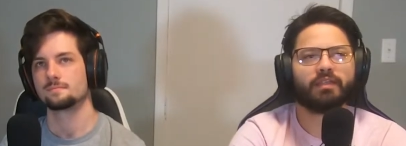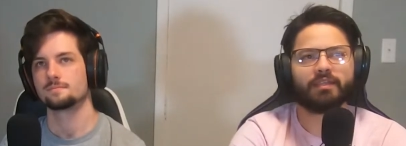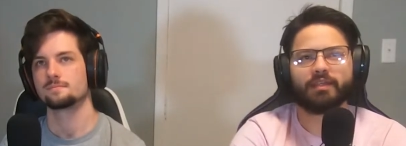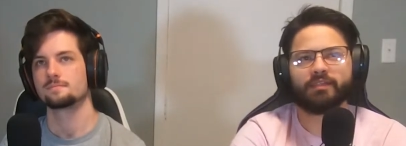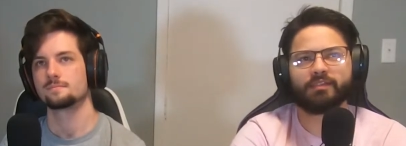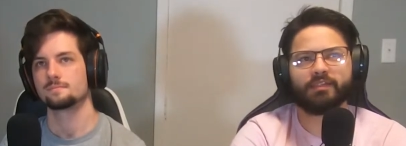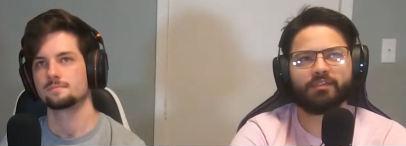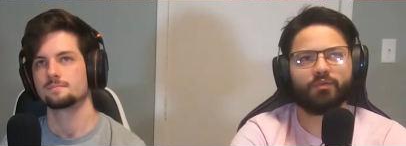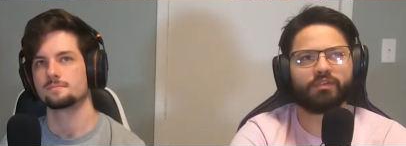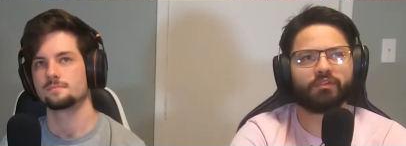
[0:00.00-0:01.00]
Speaker 1: Yeah, it's it's
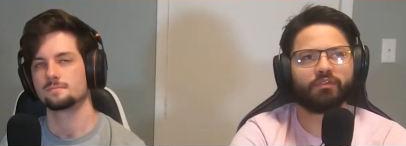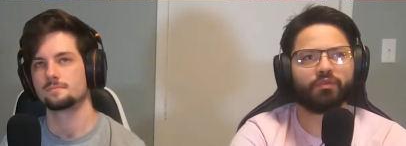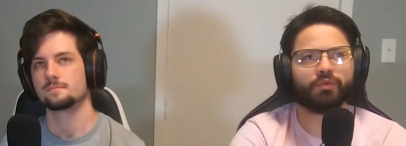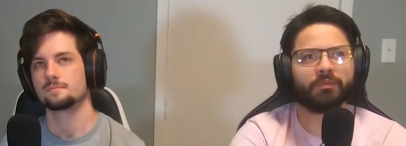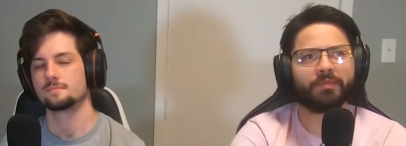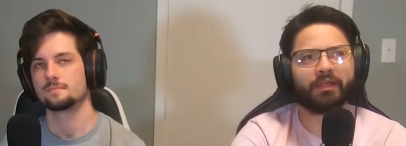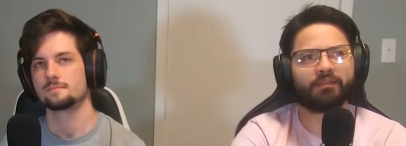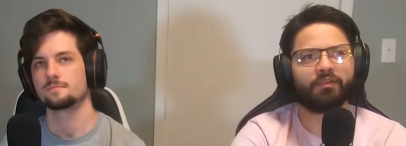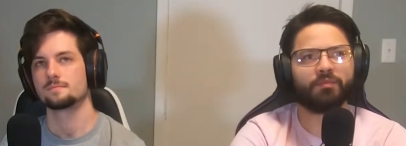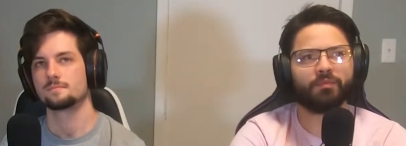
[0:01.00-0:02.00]
always good to bring
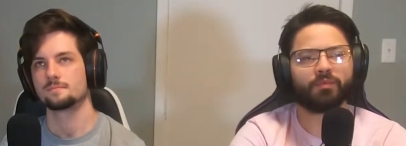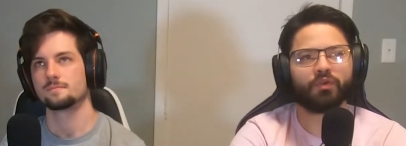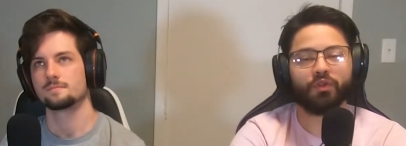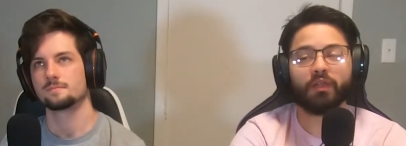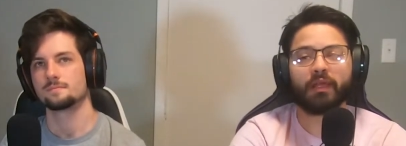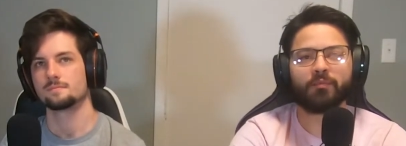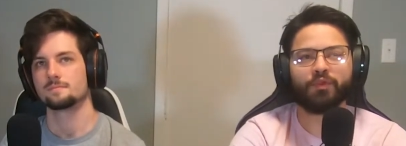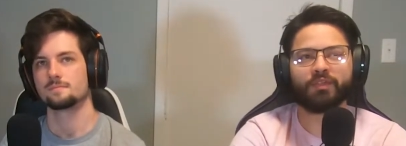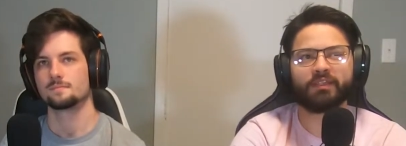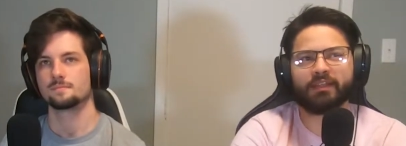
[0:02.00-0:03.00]
back some good like
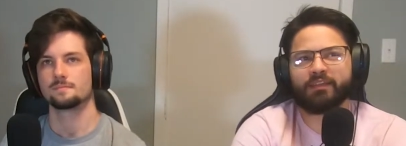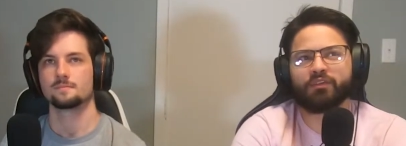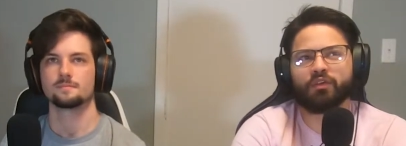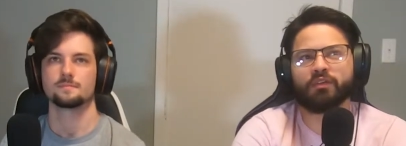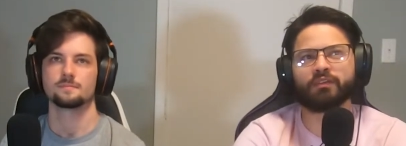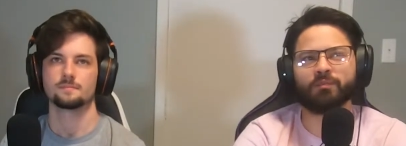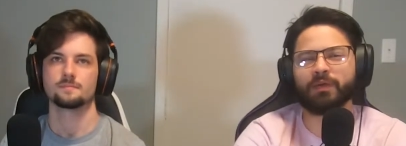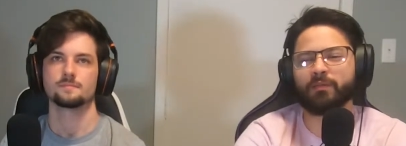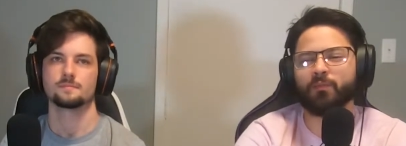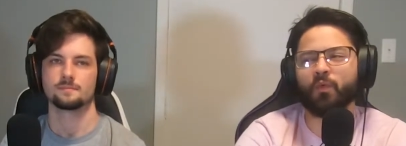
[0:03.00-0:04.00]
music that is good. So
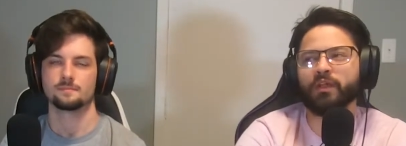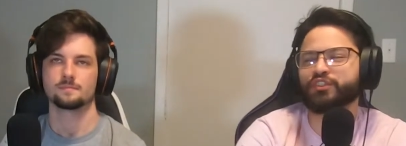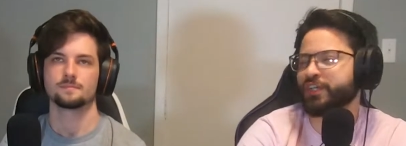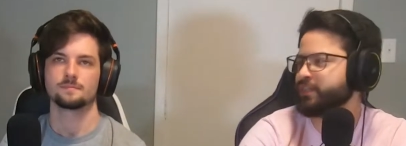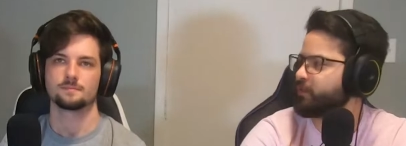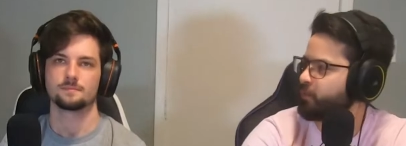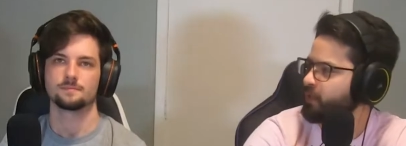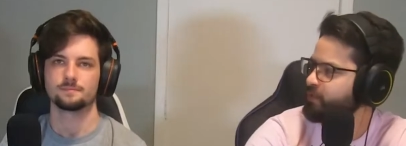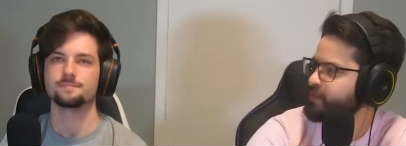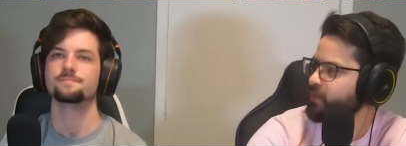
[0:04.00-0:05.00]
why change it
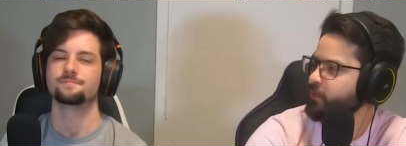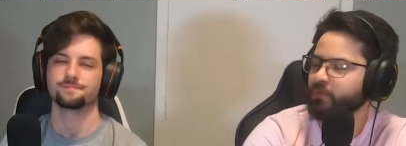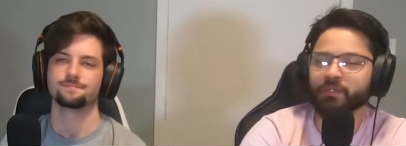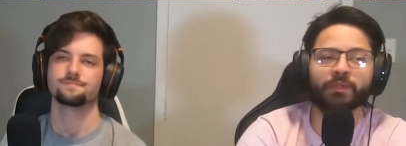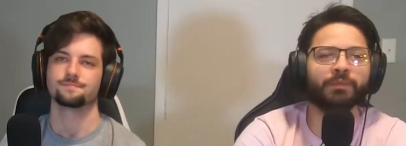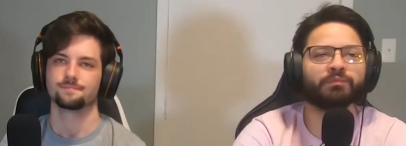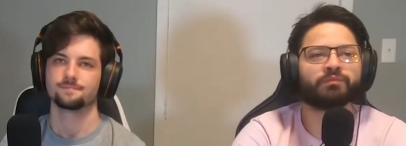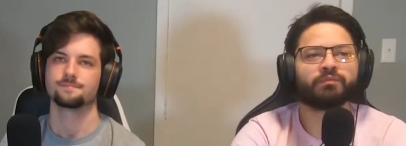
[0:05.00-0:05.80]
whenever it's so good, you know?